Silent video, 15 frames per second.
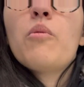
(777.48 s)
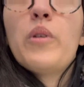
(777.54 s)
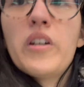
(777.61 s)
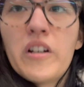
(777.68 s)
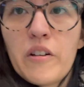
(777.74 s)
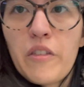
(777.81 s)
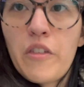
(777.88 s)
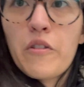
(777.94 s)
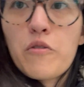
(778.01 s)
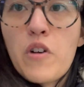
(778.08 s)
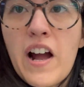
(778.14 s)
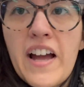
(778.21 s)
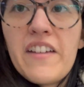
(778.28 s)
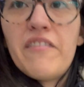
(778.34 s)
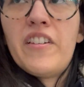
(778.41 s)
We are
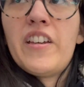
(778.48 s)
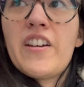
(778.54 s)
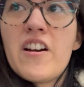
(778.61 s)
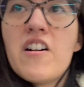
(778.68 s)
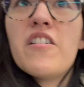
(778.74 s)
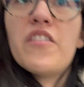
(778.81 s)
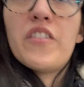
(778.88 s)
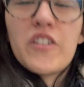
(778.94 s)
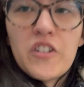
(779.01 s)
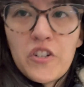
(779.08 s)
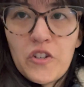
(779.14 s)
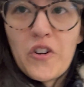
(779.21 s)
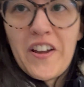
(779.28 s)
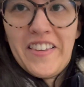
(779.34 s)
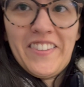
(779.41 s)
thriving on the
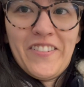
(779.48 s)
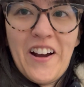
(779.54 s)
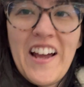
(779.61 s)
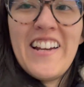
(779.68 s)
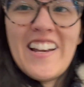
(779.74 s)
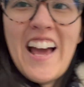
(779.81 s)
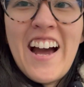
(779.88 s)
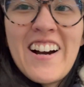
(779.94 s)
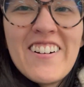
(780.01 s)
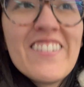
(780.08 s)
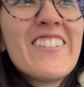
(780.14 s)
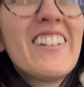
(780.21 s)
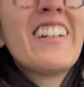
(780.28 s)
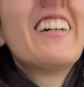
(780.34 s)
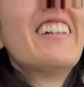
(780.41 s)
stress right
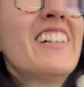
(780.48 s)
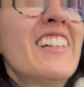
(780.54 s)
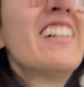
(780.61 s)
now.